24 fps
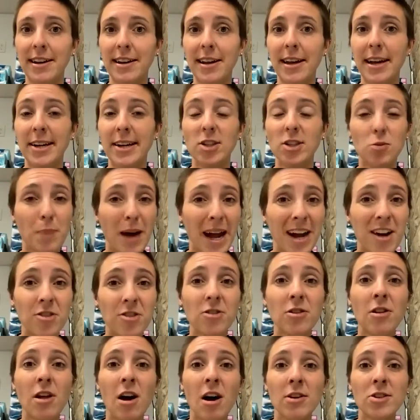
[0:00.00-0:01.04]
Expired
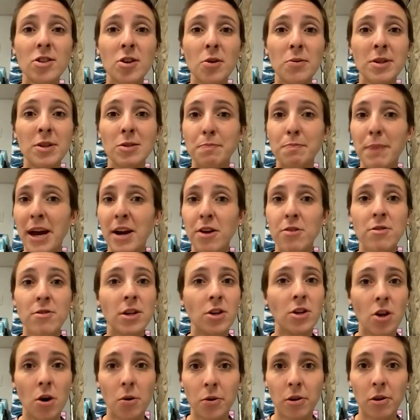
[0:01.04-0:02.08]
naloxone is better than
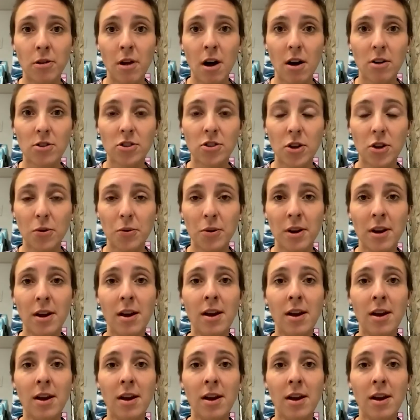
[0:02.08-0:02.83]
no naloxone.